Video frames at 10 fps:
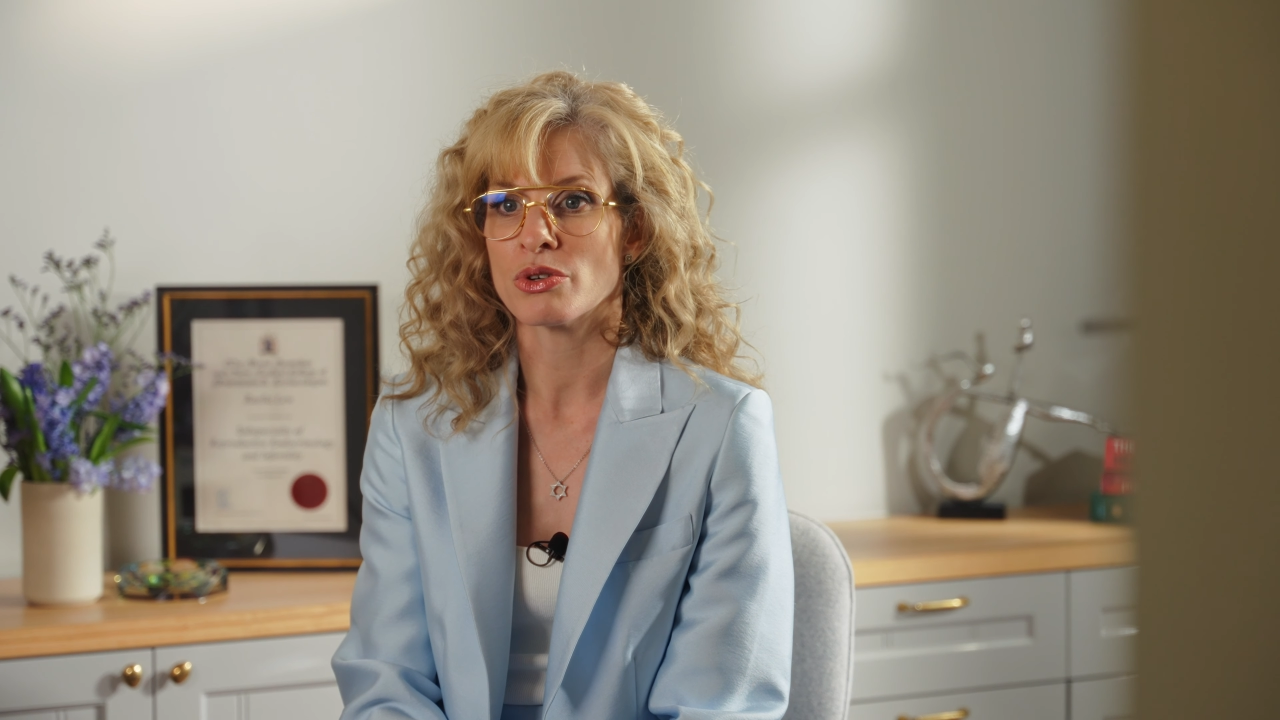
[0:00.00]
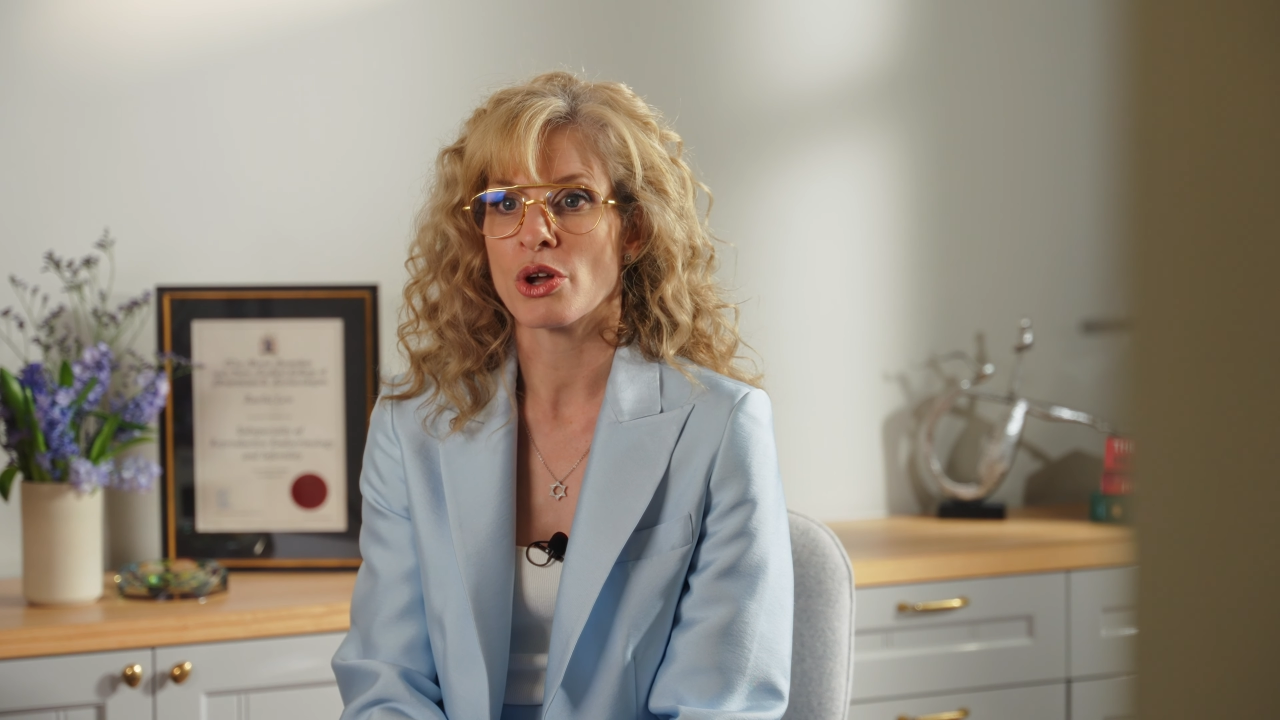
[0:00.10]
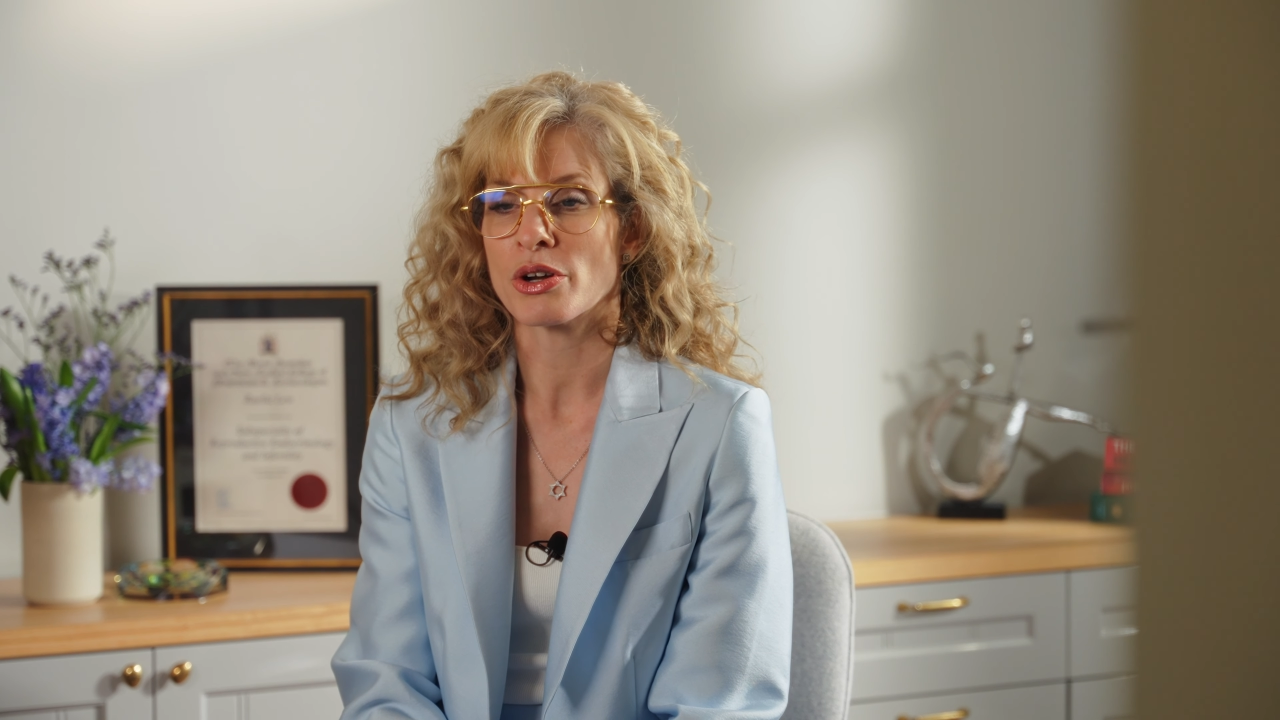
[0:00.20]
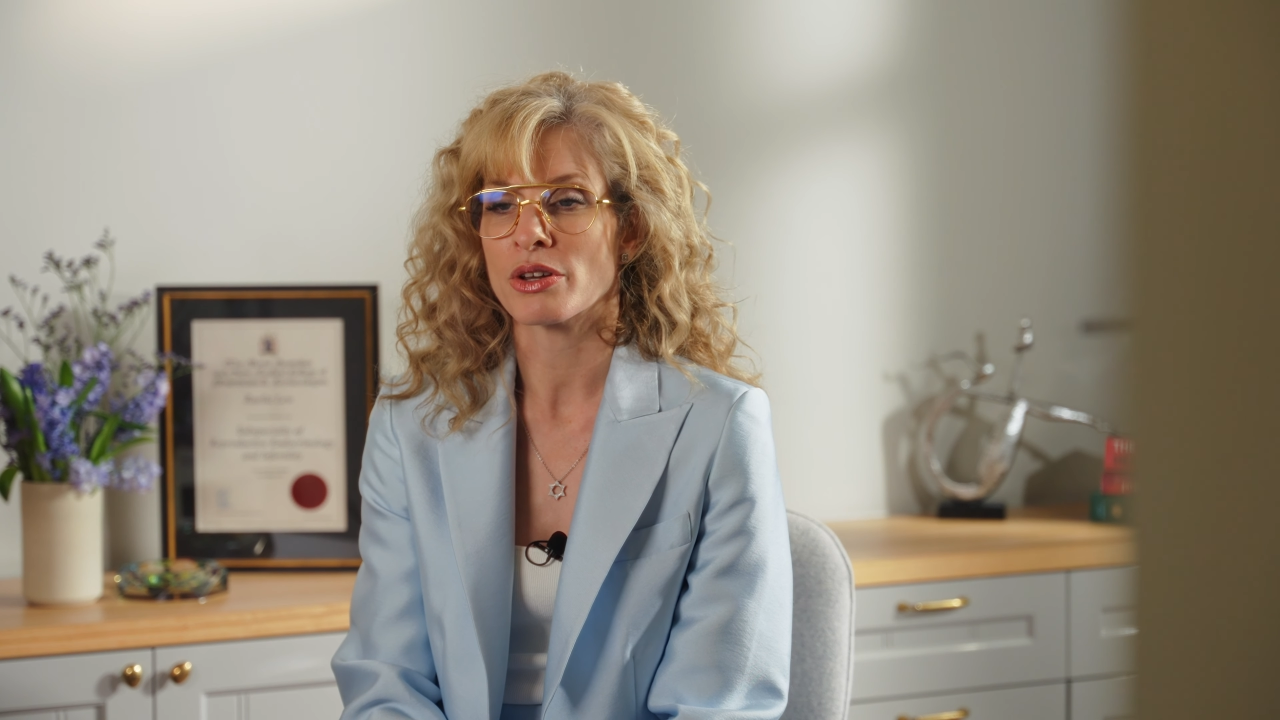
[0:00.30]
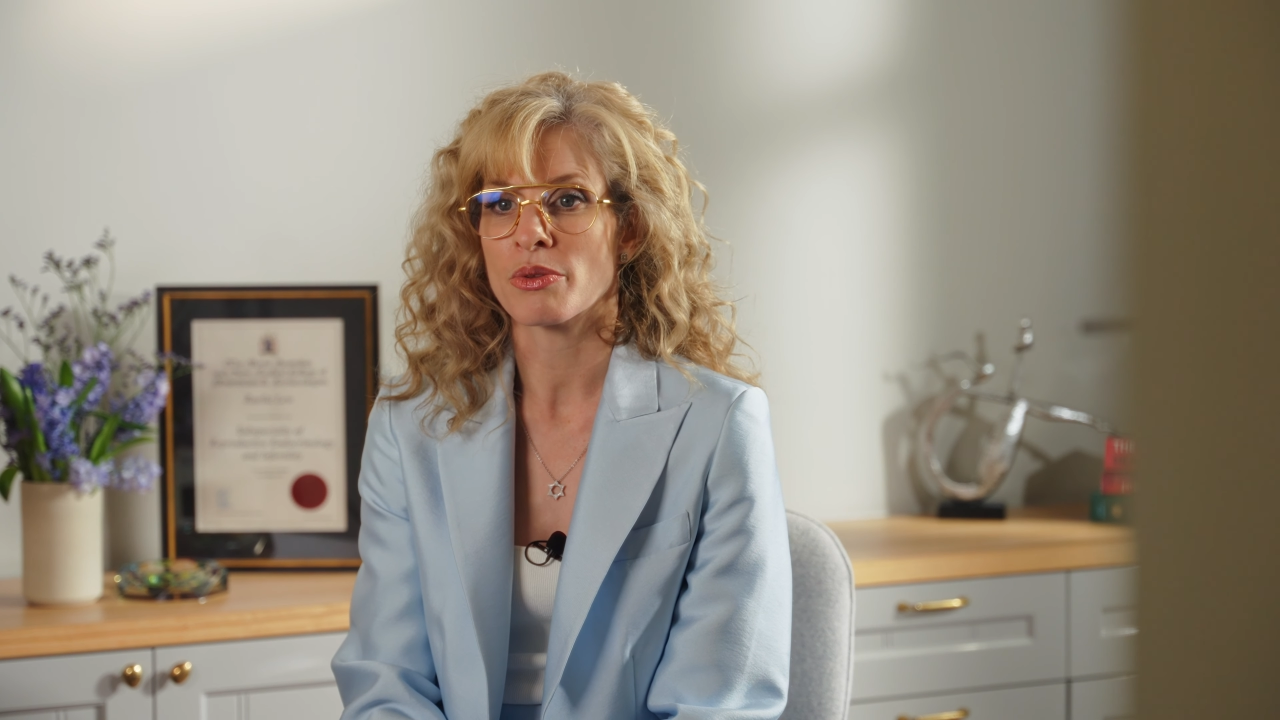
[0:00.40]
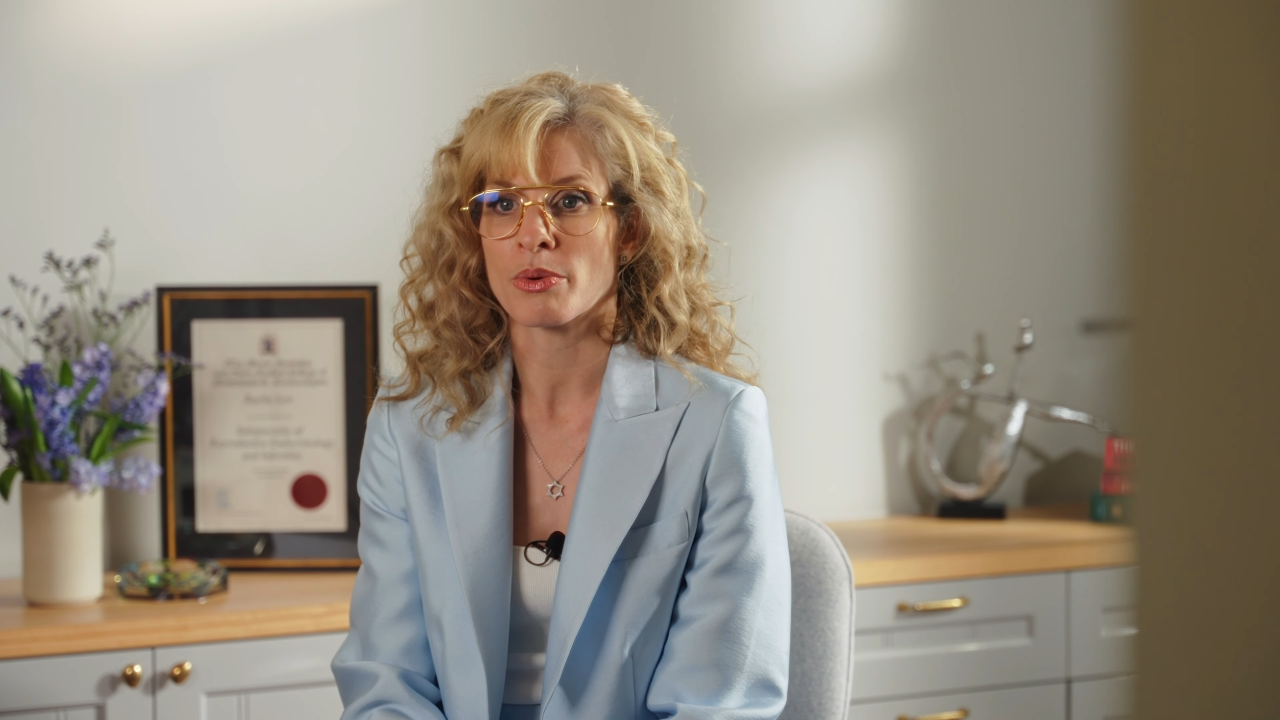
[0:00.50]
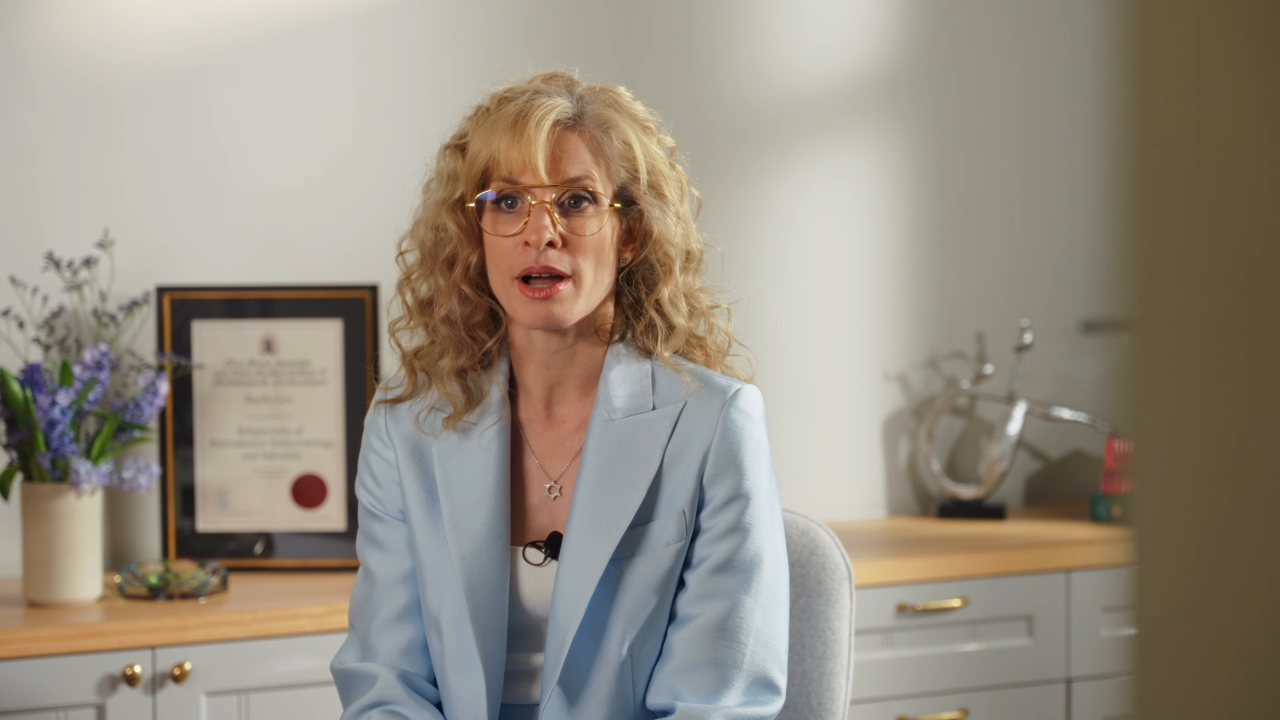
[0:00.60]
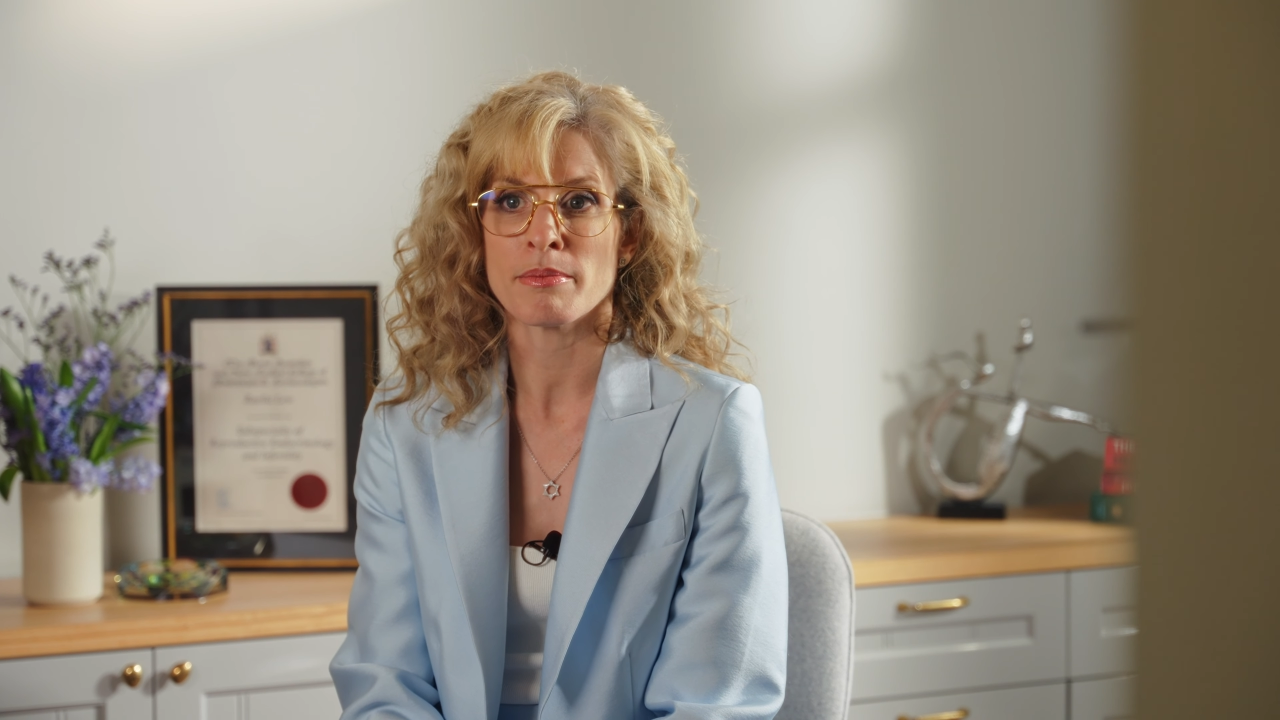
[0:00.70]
noted throughout